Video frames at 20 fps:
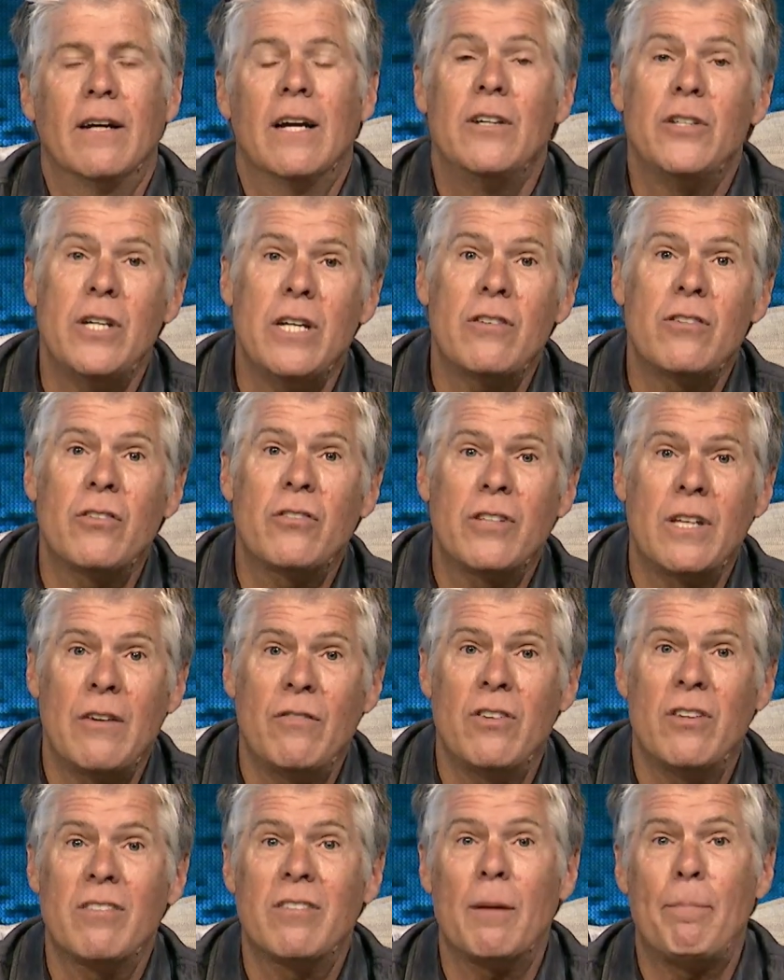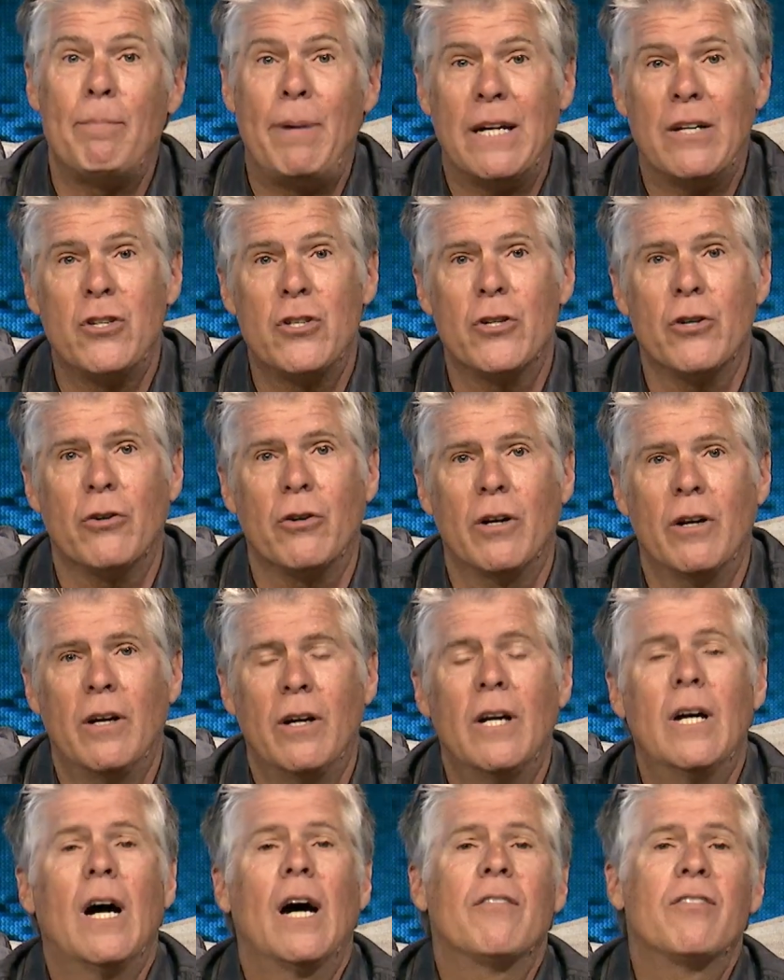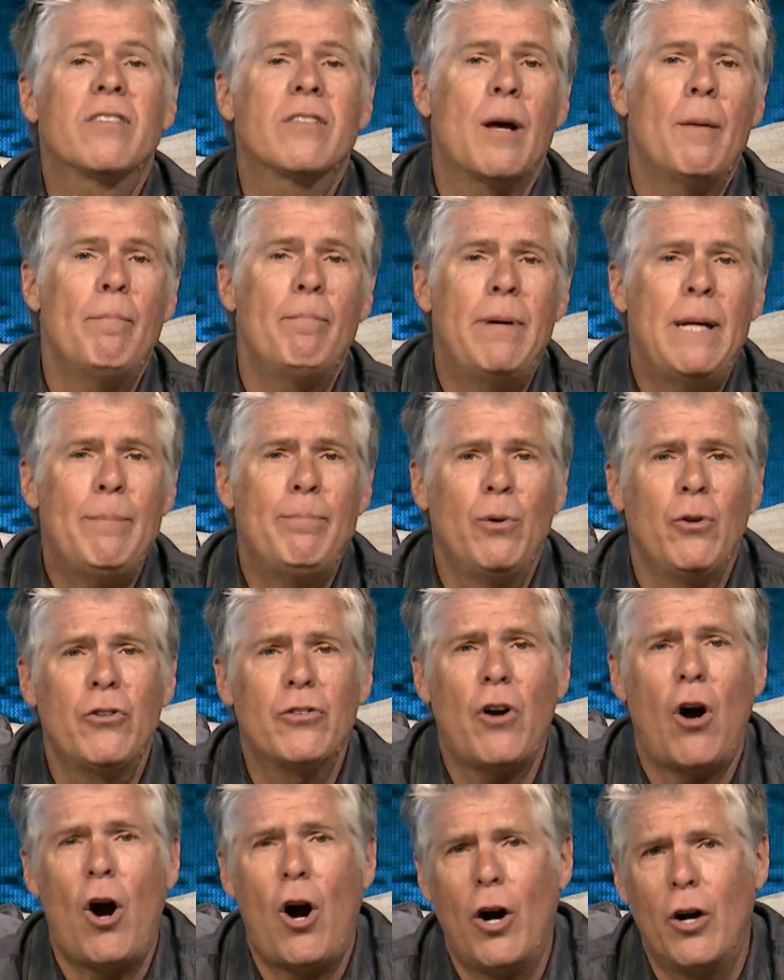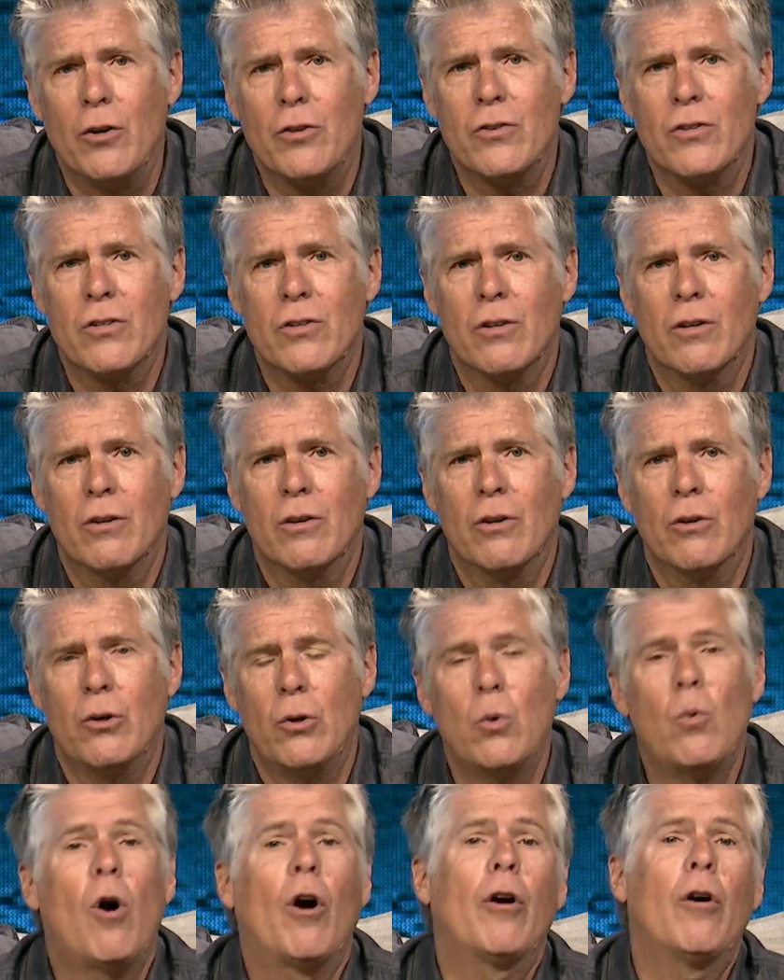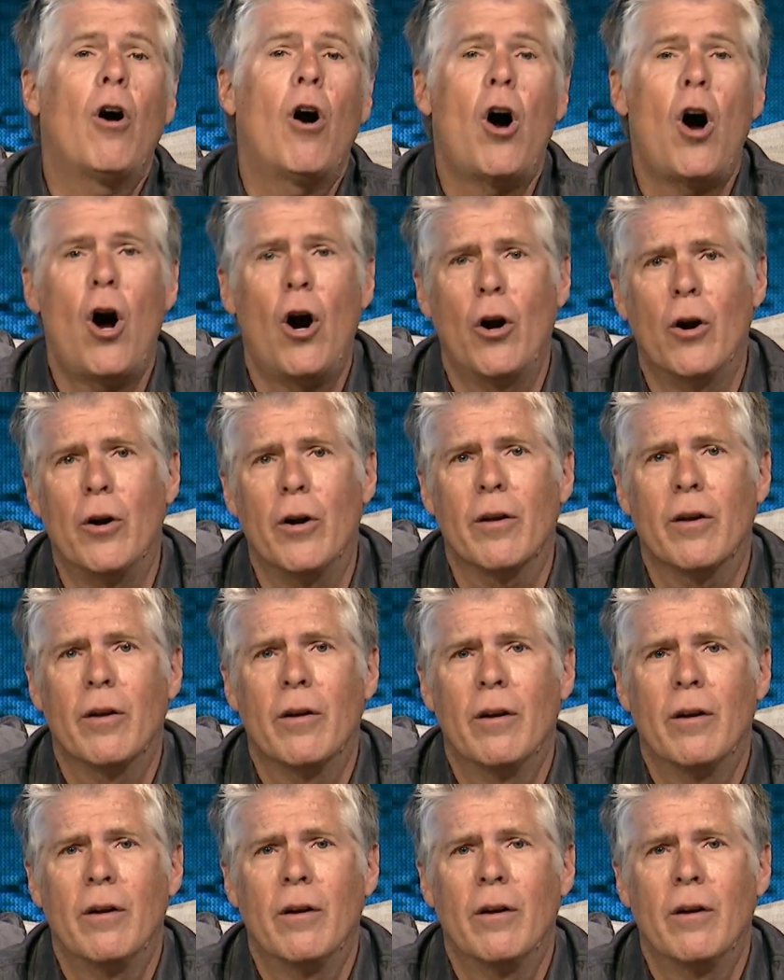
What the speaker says: And Jesus gives us a picture of some people's hearts who are hard.